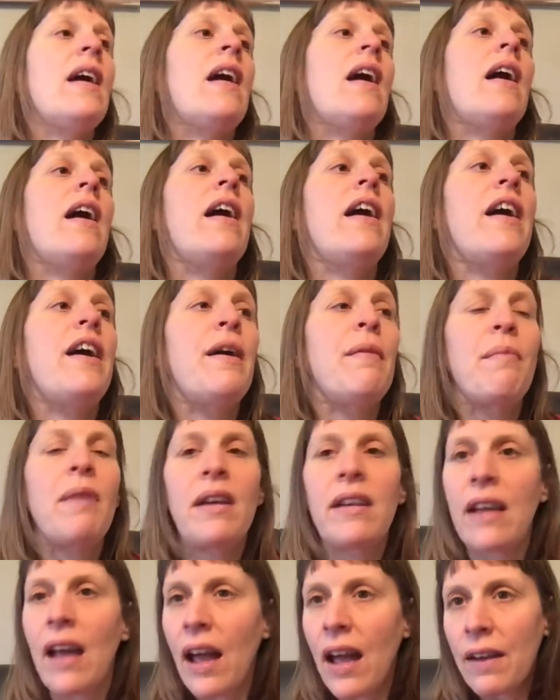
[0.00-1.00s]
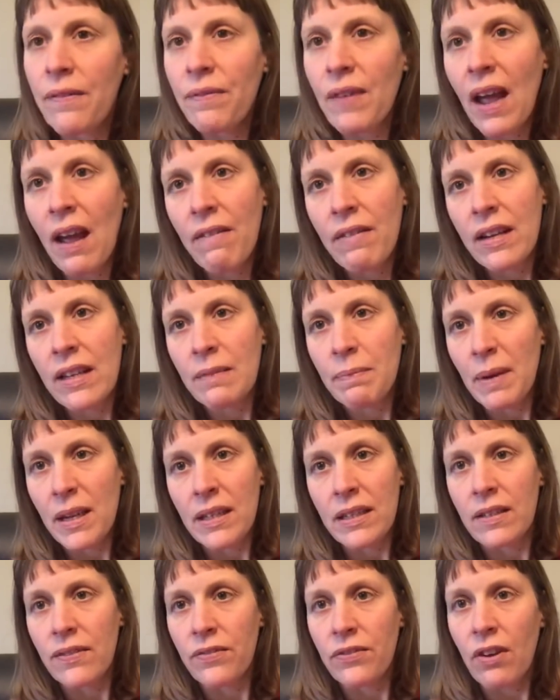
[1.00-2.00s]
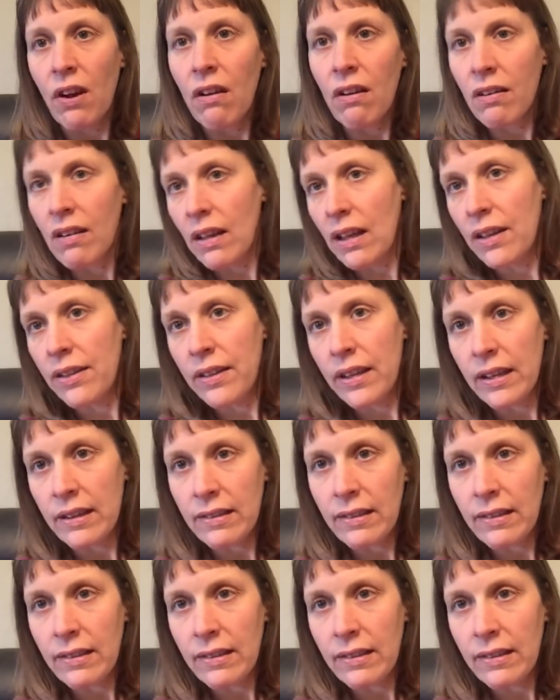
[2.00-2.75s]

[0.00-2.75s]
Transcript: and I had various bits of chocolate and things